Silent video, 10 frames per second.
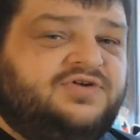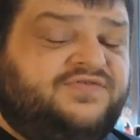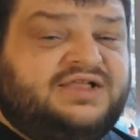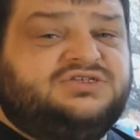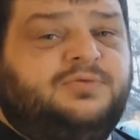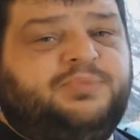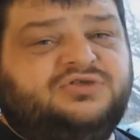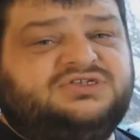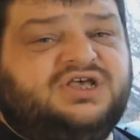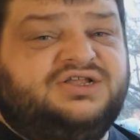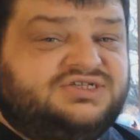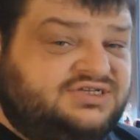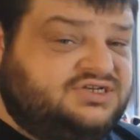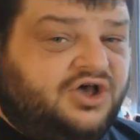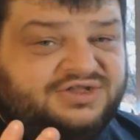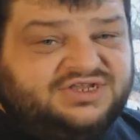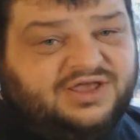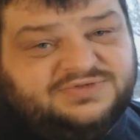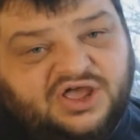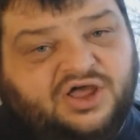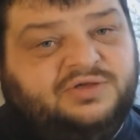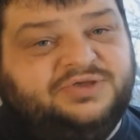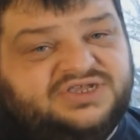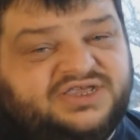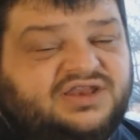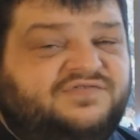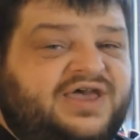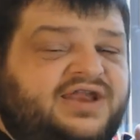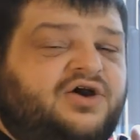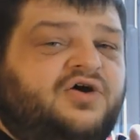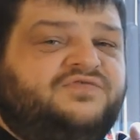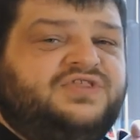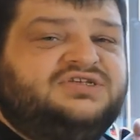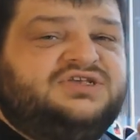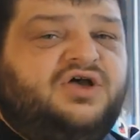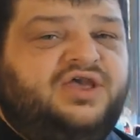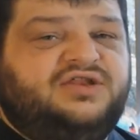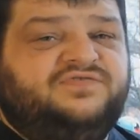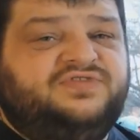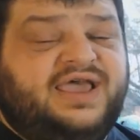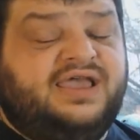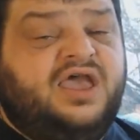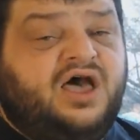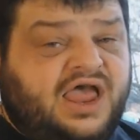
There are fans on both sides of these archetypes that aren't a particular fan of this kind of deck.